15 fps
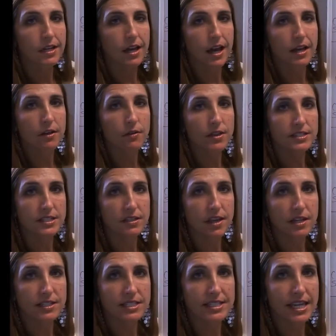I know that's a
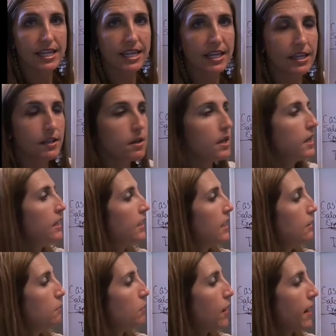lot to take in.
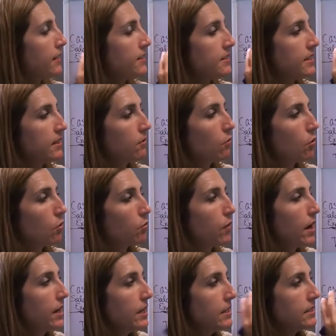Keep practicing or
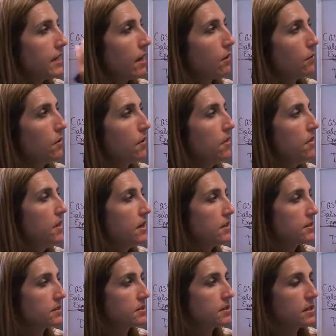writing down
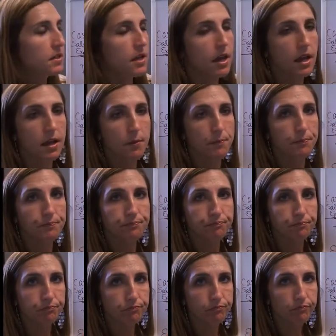this
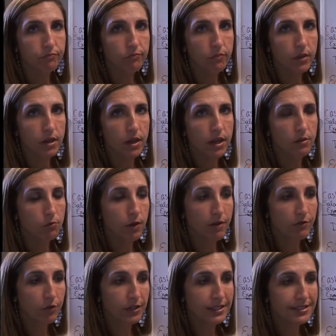in
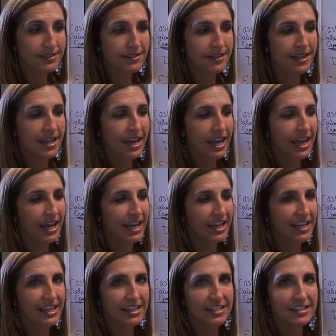reference,
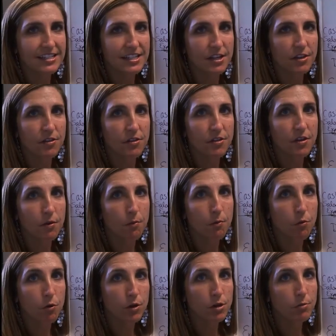and the
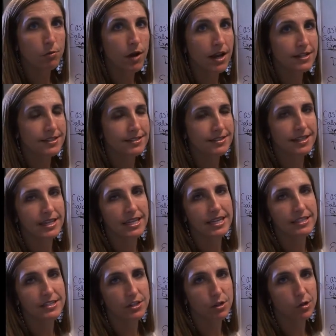more you practice, the
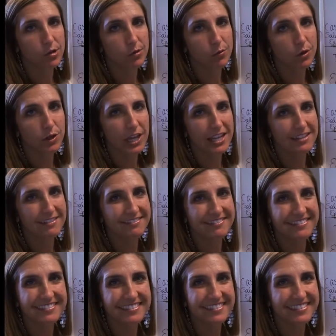easier it will get.
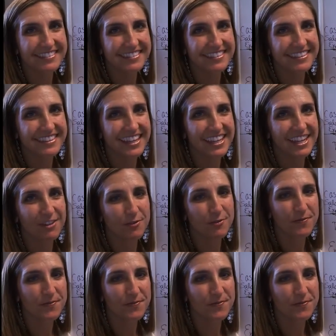Thank you.